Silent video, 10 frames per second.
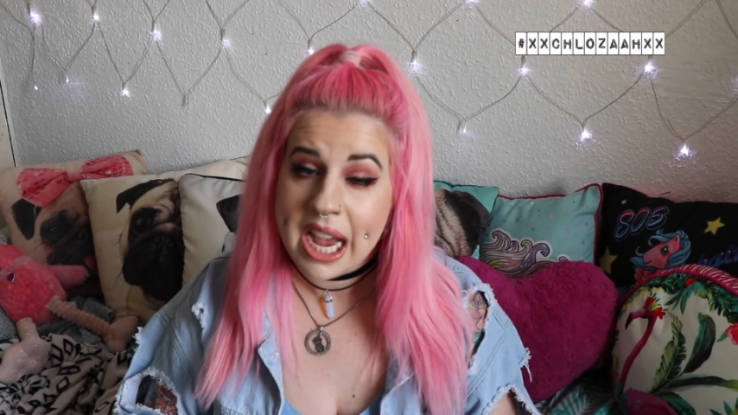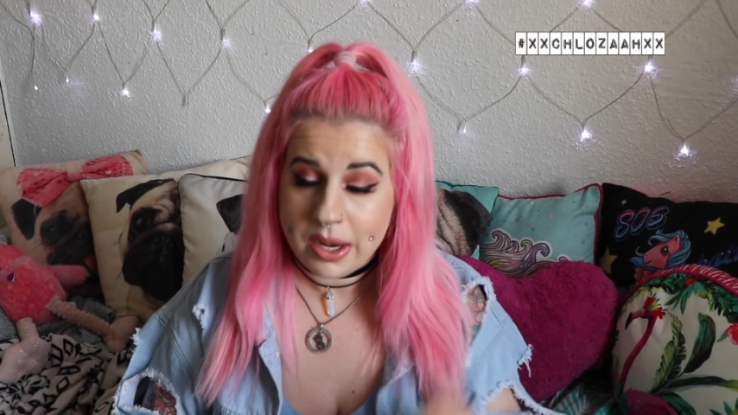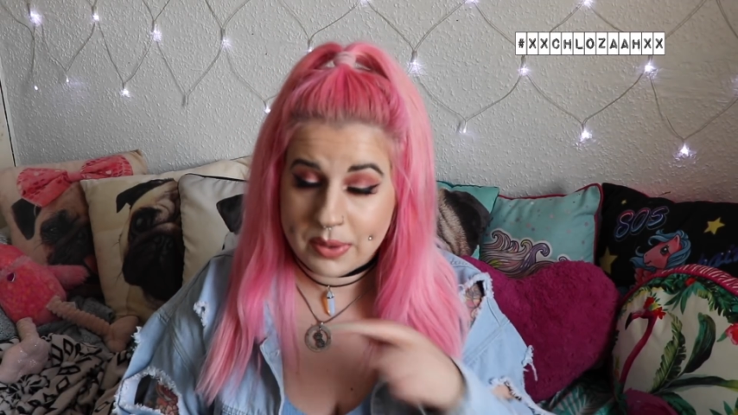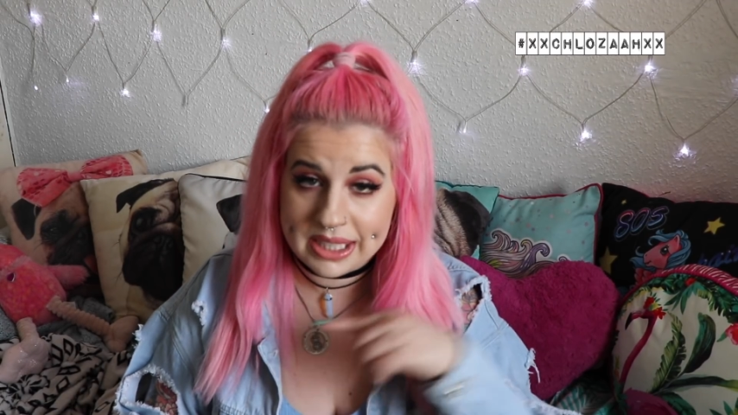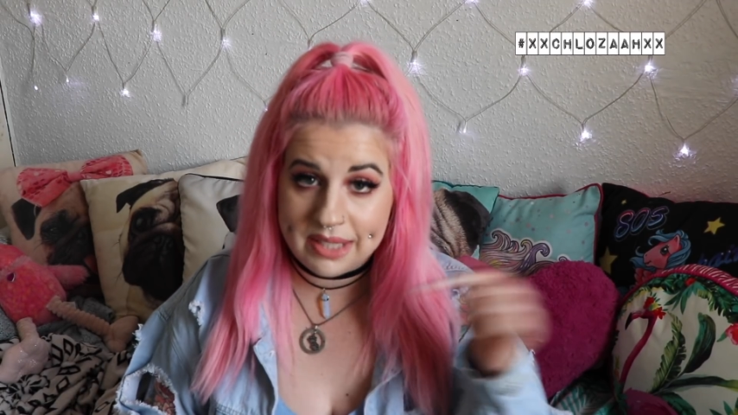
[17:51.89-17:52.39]

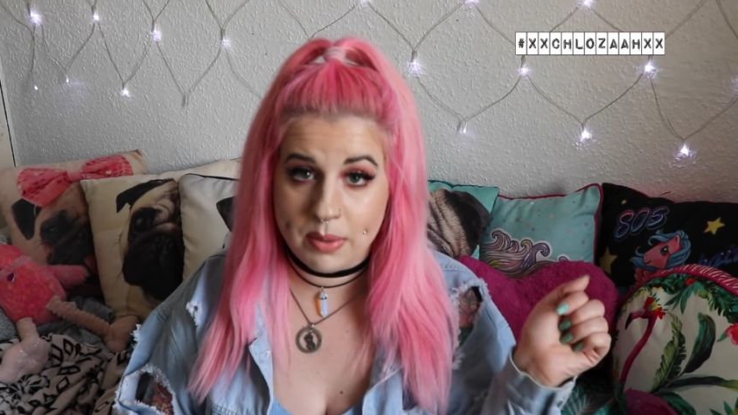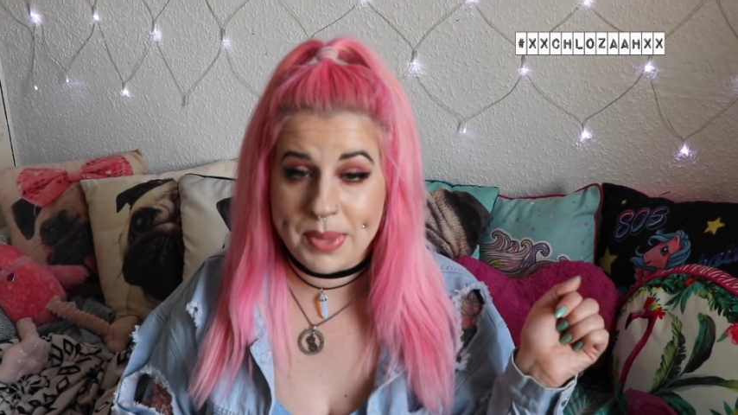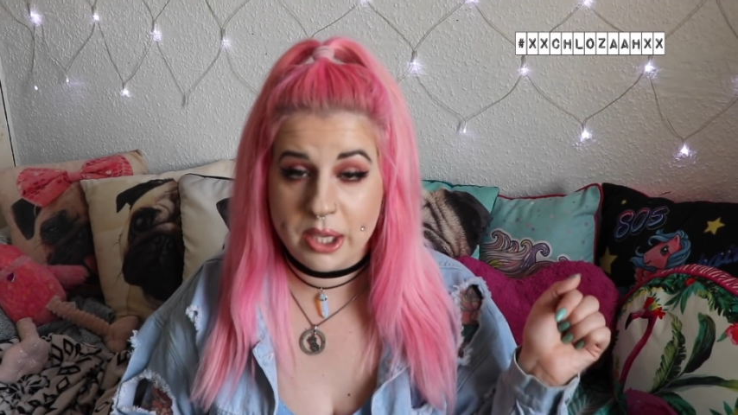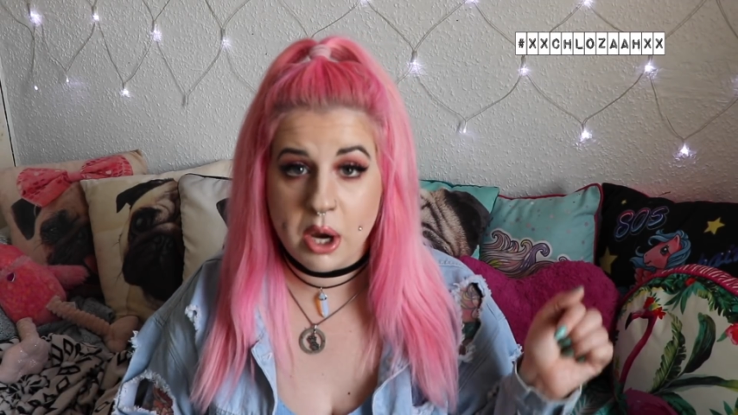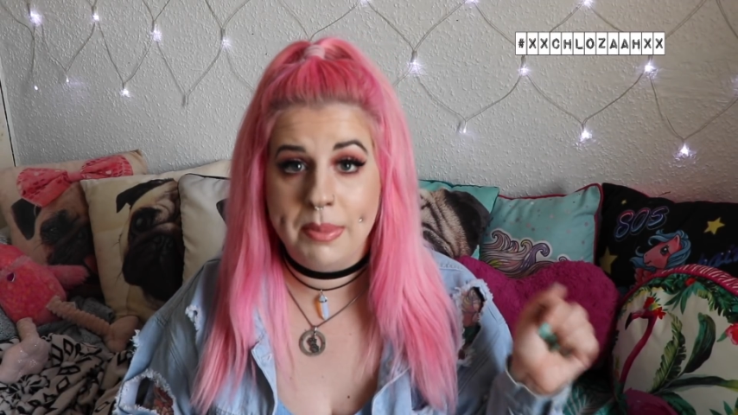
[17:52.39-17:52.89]
You can leave them
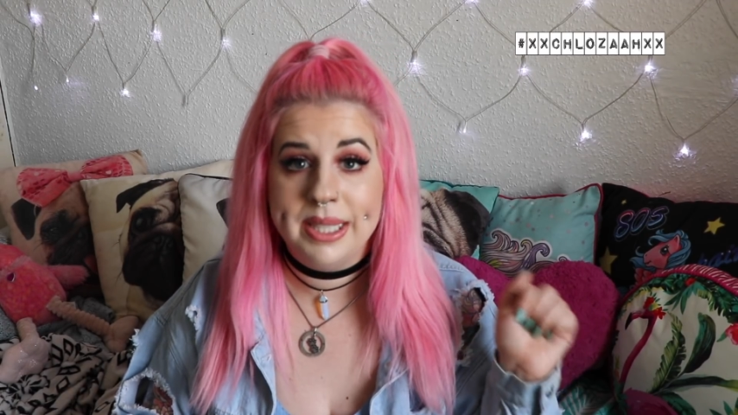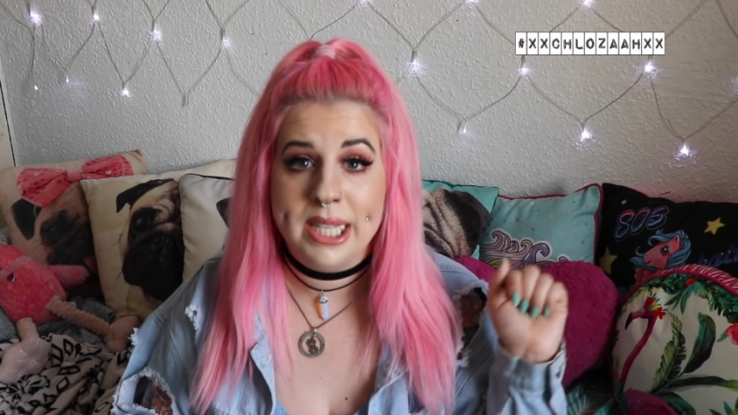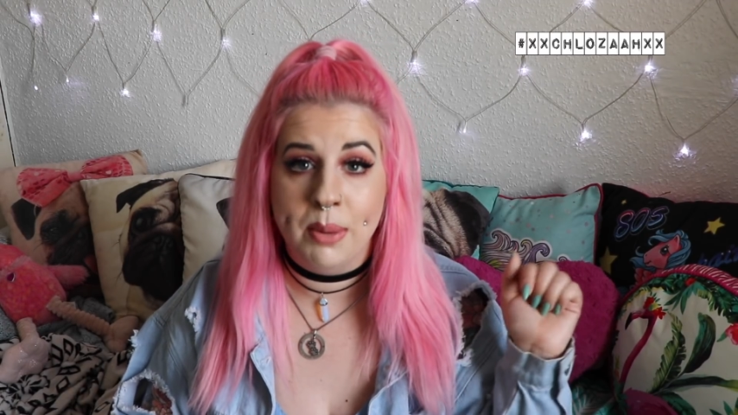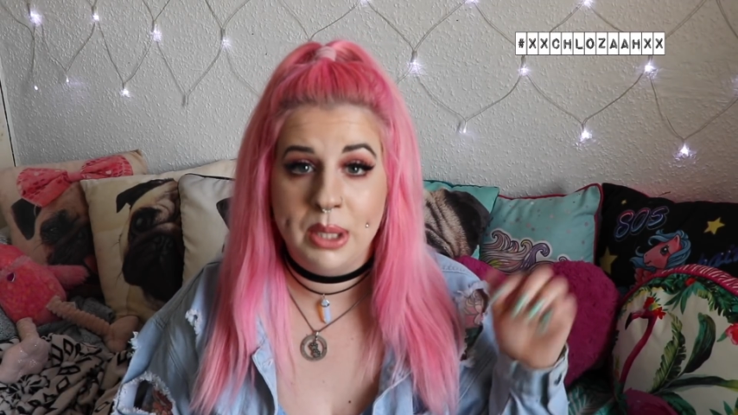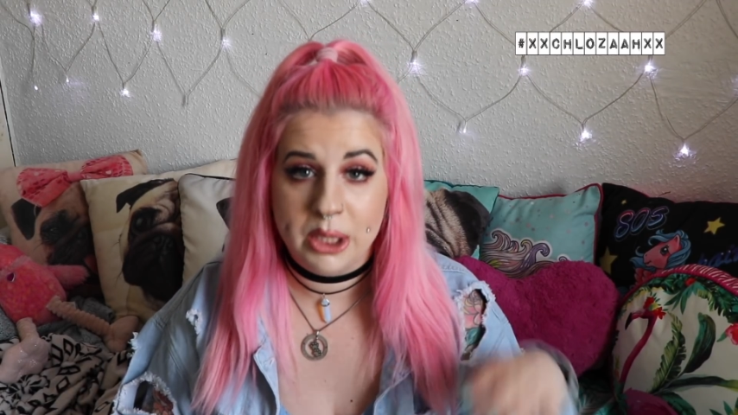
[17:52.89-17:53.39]
in the comments
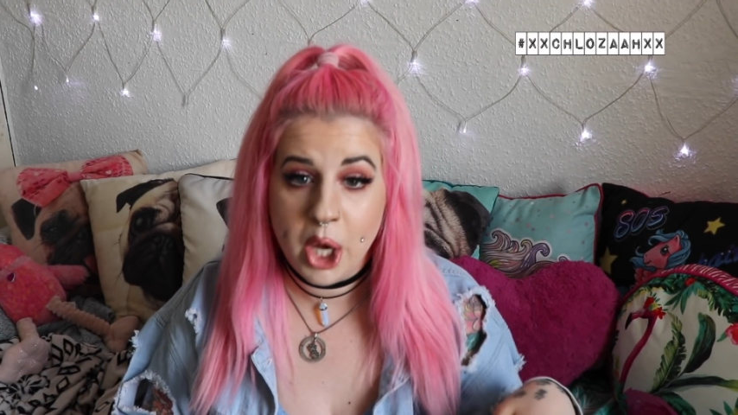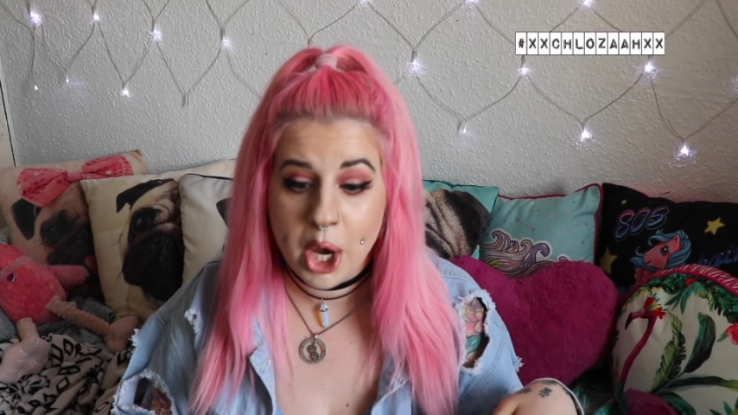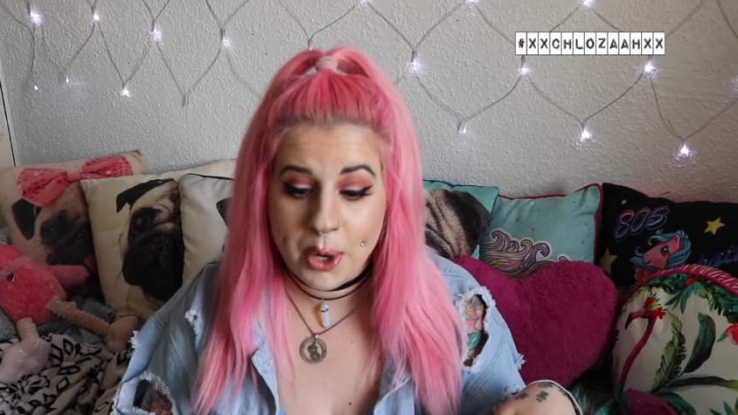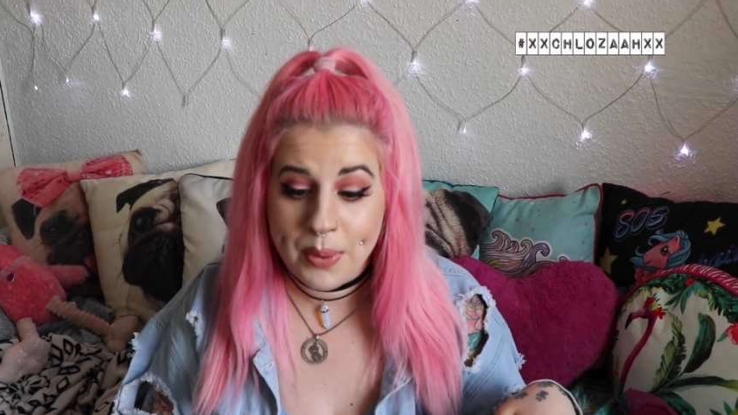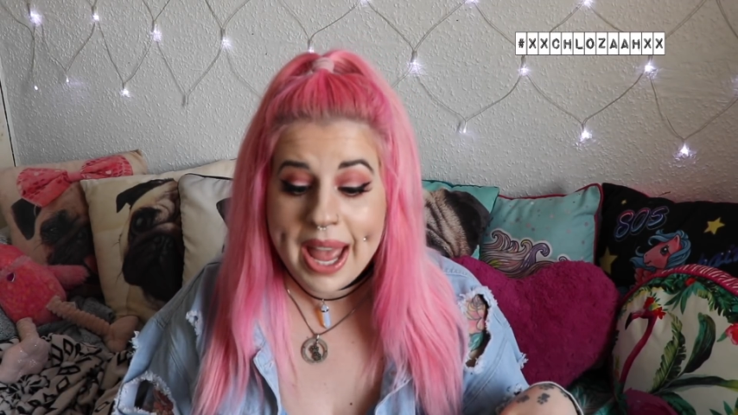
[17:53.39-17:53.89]
down
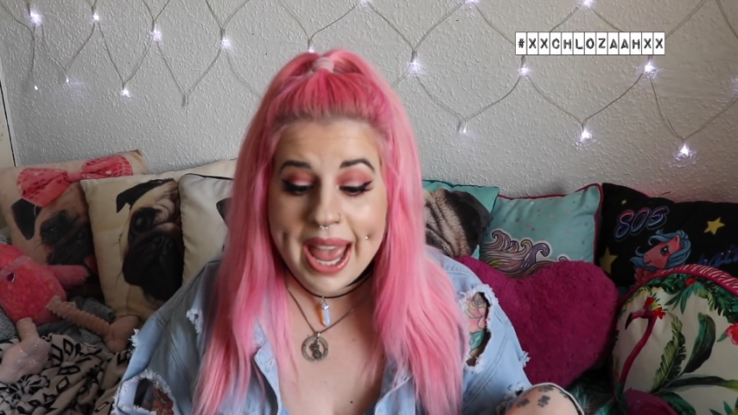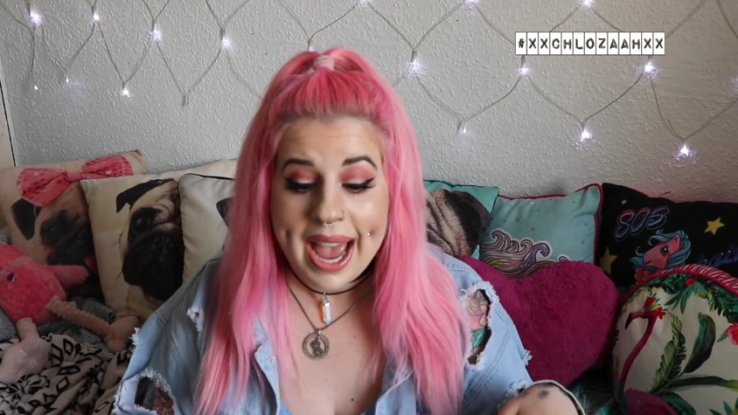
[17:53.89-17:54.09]
below.